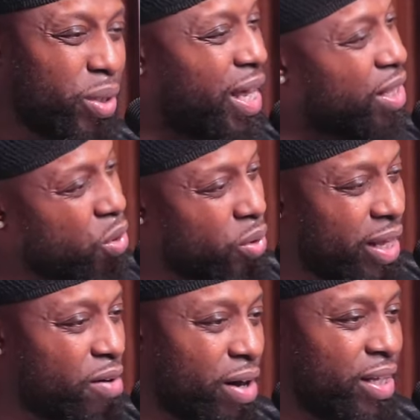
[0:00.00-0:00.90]
We're not doing
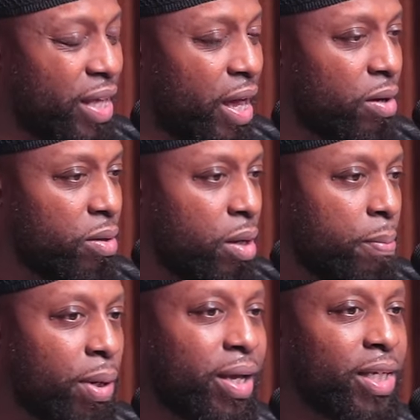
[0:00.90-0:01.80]
that right now.
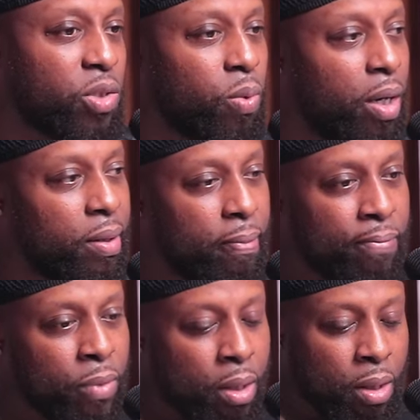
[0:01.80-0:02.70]
But guess what?
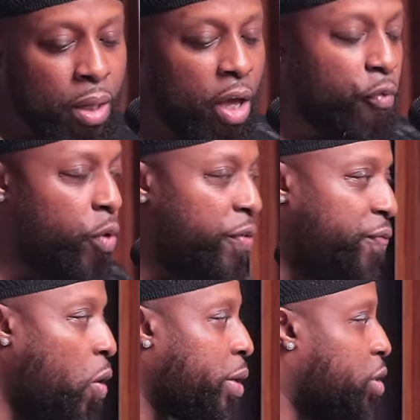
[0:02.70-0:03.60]
If we
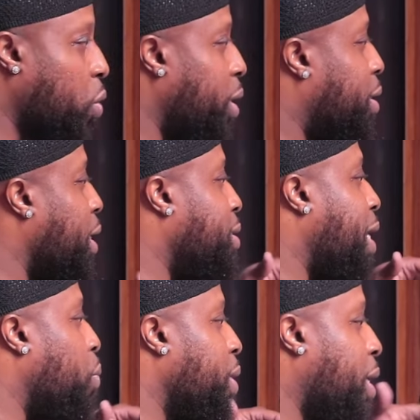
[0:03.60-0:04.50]
focus on the things
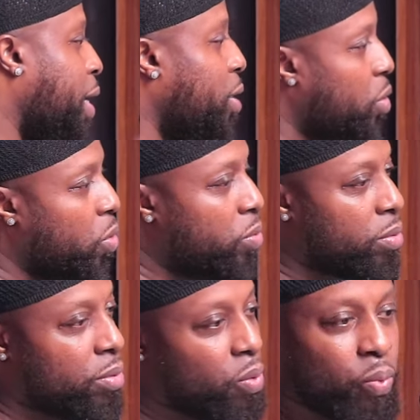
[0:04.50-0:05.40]
that we can't do,
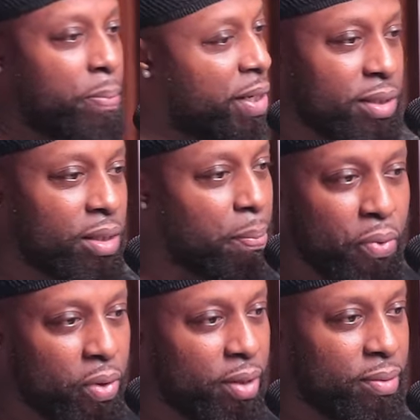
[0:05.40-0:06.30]
we're missing the
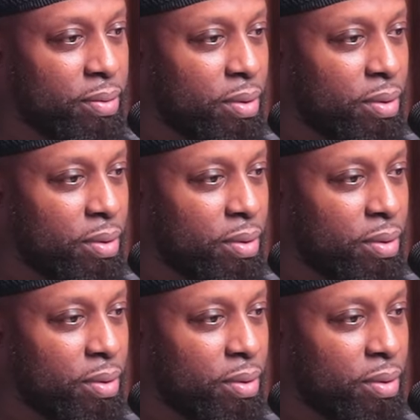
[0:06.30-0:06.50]
point.